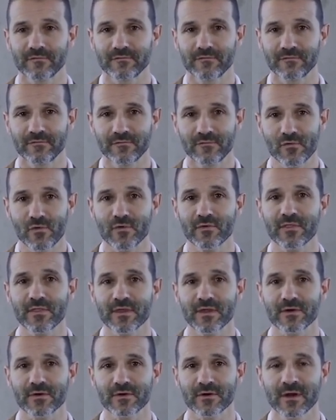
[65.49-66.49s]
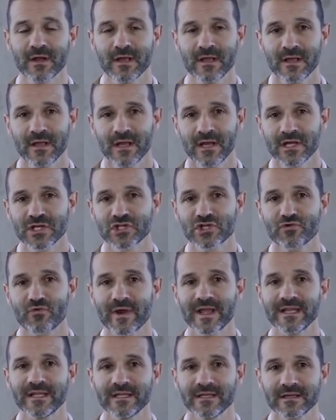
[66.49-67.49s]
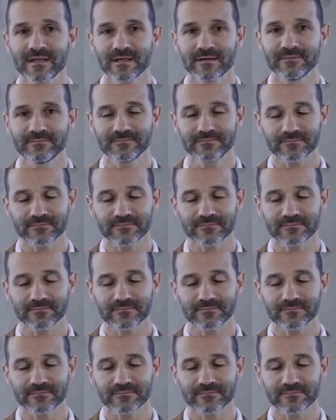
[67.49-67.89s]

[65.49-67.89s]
fourth year training,